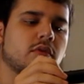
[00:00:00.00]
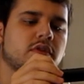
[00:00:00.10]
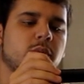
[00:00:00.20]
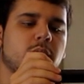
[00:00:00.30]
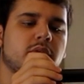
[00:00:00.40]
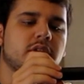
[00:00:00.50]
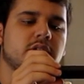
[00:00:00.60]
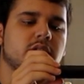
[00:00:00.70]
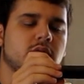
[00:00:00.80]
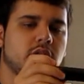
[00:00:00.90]
Because remember,
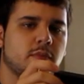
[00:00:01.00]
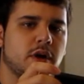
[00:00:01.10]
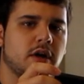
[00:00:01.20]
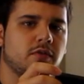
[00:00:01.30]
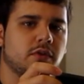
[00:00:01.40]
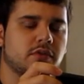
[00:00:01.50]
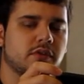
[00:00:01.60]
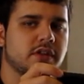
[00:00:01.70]
this is only a biofilter.